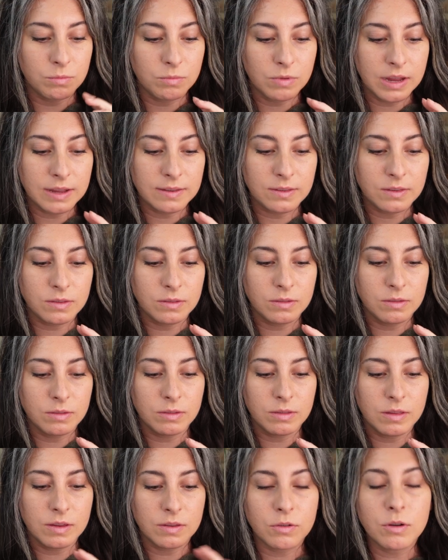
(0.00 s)
it's
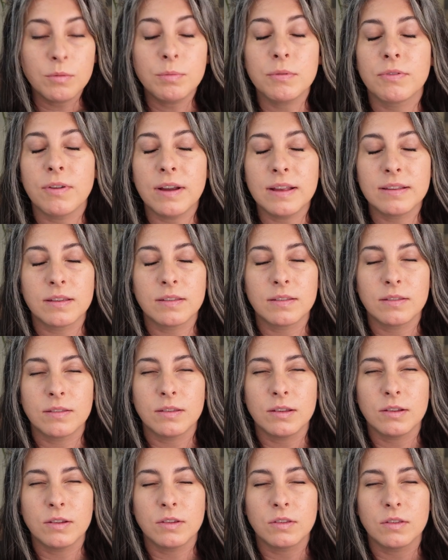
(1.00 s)
this group of friends is
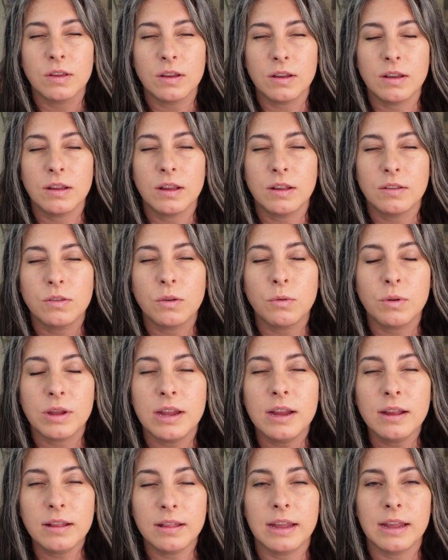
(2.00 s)
just, it's so
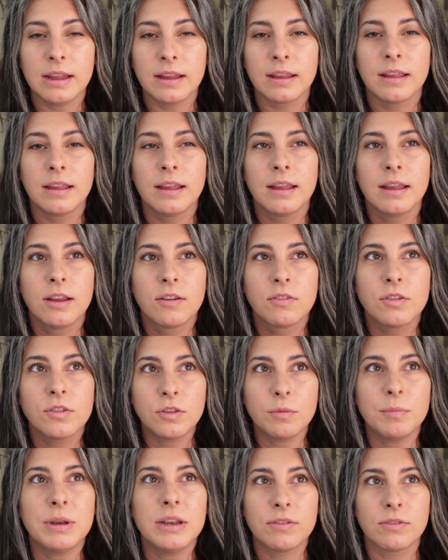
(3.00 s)
healing for
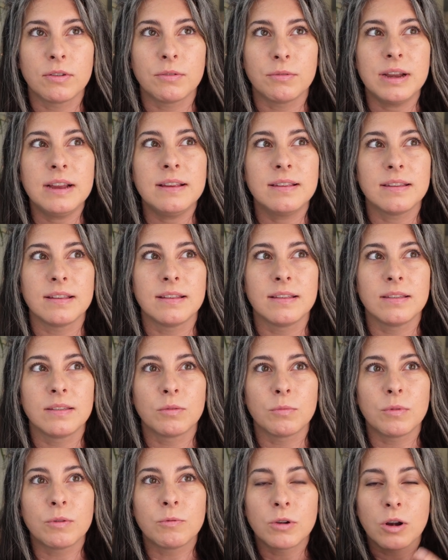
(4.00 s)
so many different
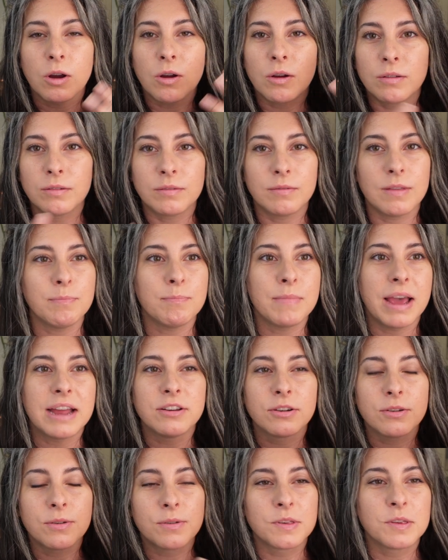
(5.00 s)
reasons. One, we're all
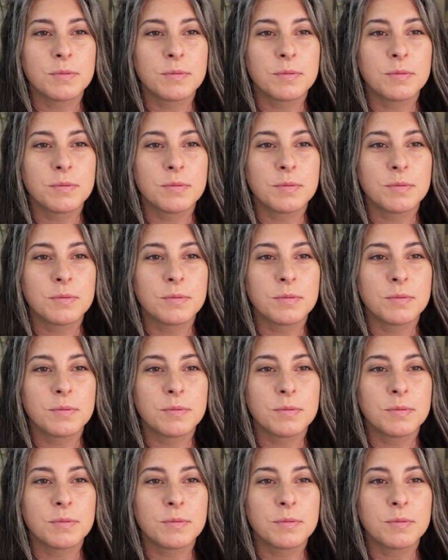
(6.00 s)
magical and